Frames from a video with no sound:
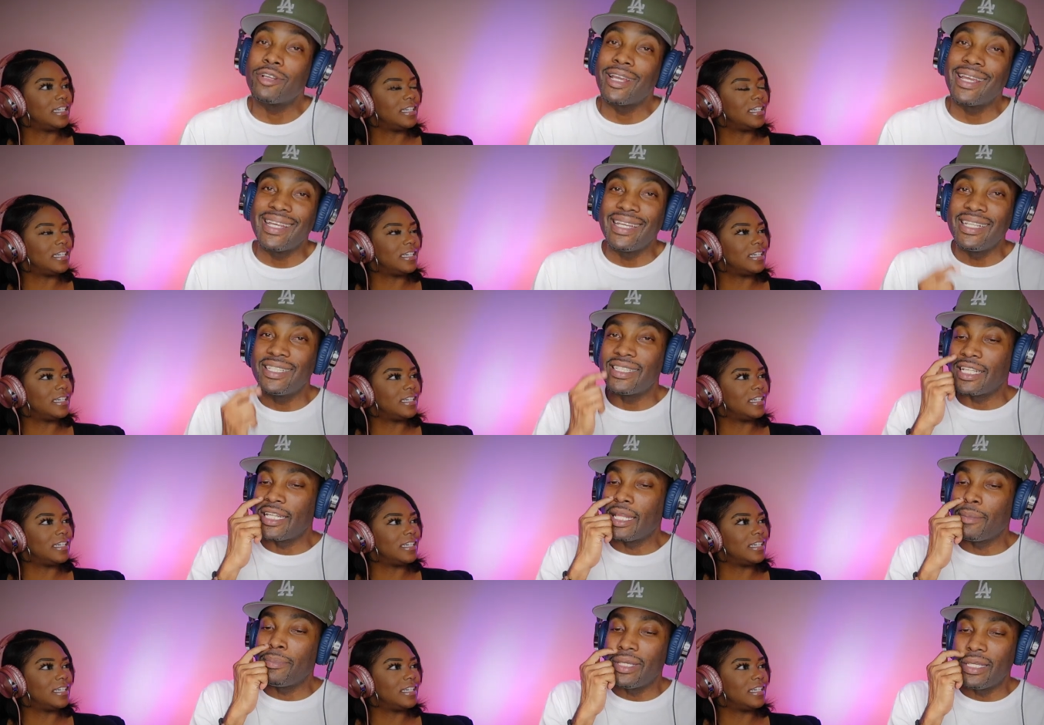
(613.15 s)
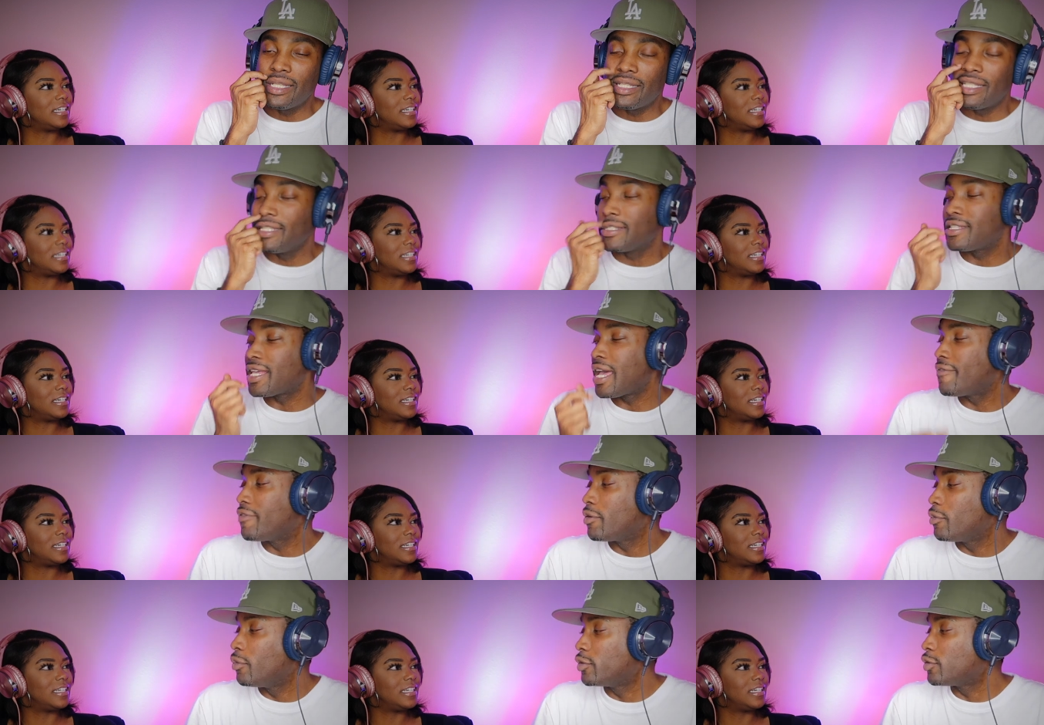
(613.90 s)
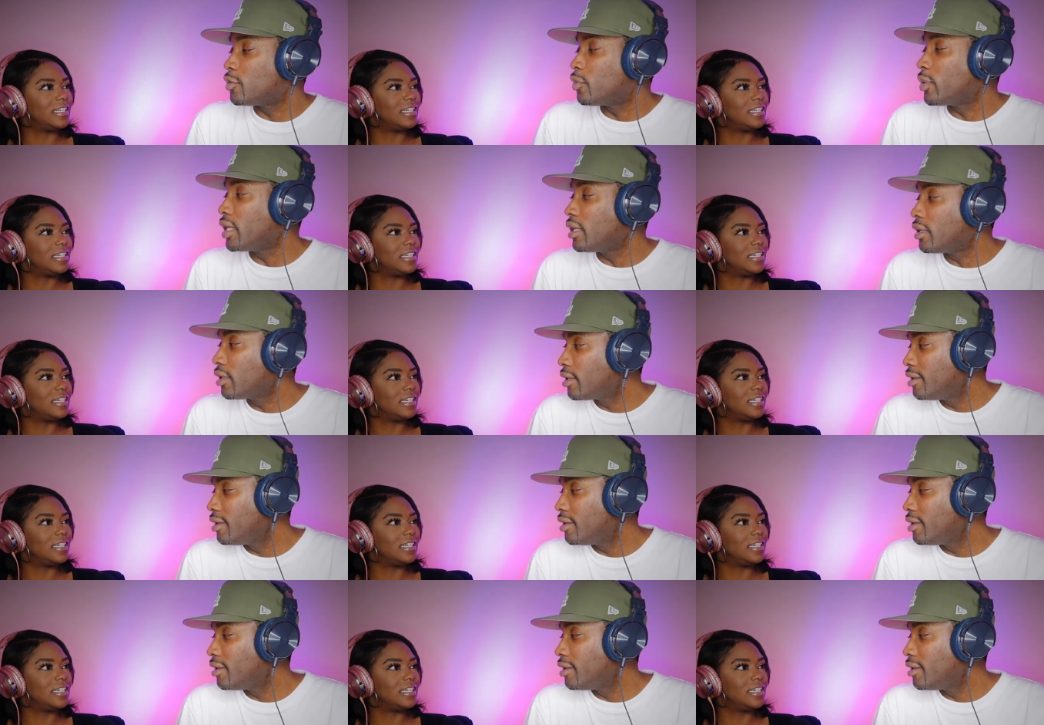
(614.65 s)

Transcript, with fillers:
Speaker 1: crazy. He said the BET cipher was weak.